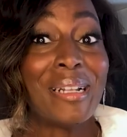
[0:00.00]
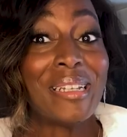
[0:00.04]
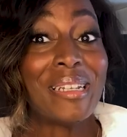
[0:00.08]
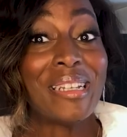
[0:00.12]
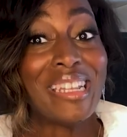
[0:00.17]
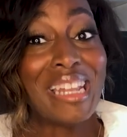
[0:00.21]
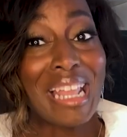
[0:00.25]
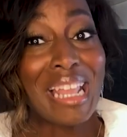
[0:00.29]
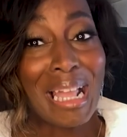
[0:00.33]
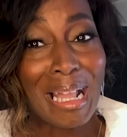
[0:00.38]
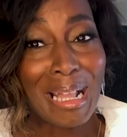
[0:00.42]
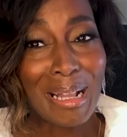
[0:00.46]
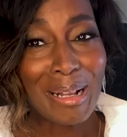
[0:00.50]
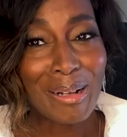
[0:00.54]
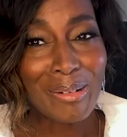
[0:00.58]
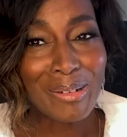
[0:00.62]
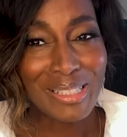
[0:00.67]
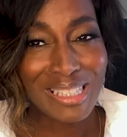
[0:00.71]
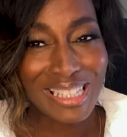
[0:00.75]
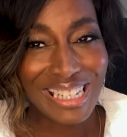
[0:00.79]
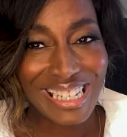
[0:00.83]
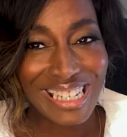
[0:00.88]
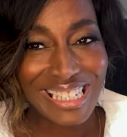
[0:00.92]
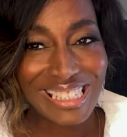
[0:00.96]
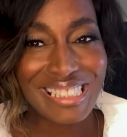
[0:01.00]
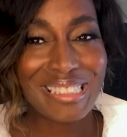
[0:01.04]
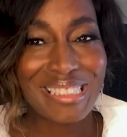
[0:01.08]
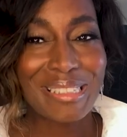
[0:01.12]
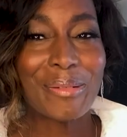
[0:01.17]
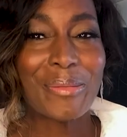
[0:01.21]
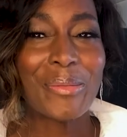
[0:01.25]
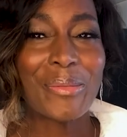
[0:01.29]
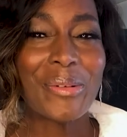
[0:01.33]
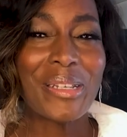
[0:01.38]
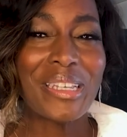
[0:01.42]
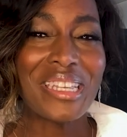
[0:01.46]

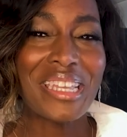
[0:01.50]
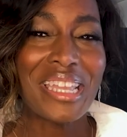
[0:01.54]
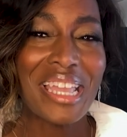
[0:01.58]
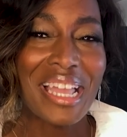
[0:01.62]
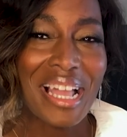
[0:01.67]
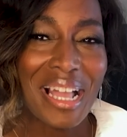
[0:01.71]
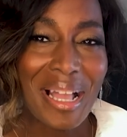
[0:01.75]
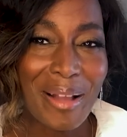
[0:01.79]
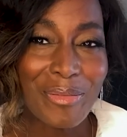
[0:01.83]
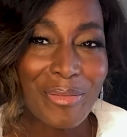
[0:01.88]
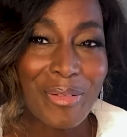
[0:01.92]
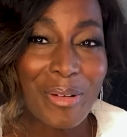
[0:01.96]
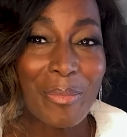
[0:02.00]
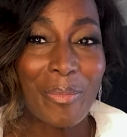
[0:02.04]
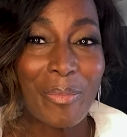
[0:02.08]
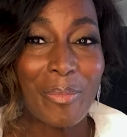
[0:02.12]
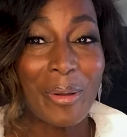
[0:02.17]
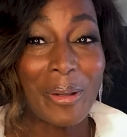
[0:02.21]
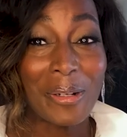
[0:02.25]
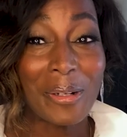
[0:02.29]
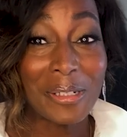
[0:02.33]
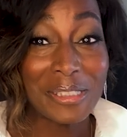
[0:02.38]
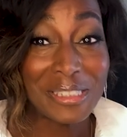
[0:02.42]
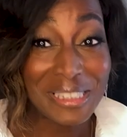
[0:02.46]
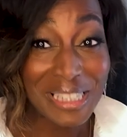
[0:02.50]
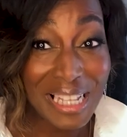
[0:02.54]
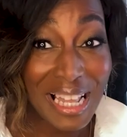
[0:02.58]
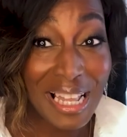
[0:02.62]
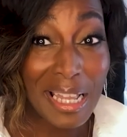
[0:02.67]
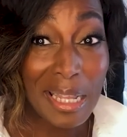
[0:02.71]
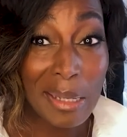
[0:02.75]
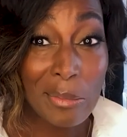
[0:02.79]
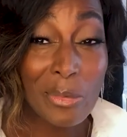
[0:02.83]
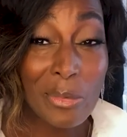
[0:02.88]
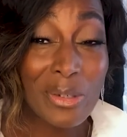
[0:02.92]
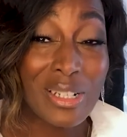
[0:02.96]
nowadays we have a better time.